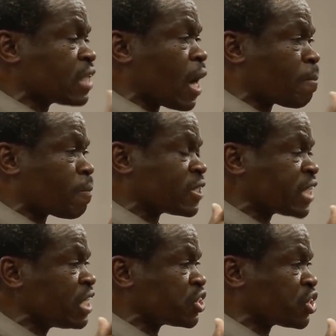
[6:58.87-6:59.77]
her
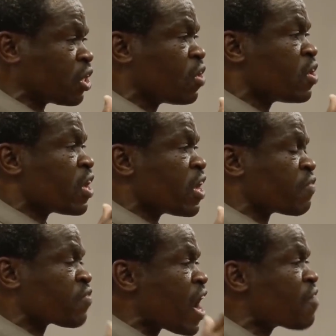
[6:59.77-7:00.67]
potential
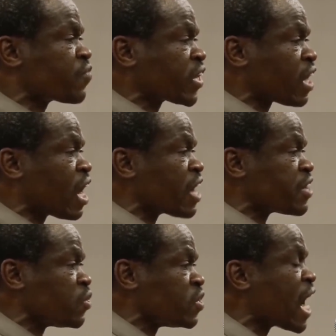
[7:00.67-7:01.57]
if
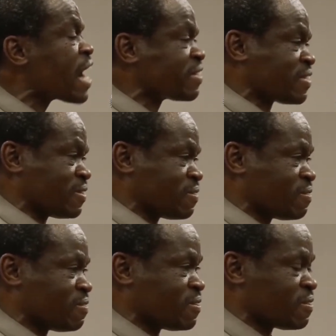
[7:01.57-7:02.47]
Africa united.
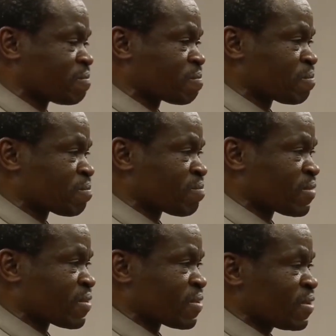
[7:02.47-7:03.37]

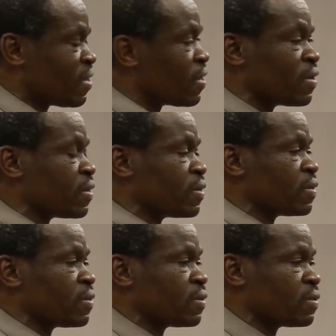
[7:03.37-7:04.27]
Oh,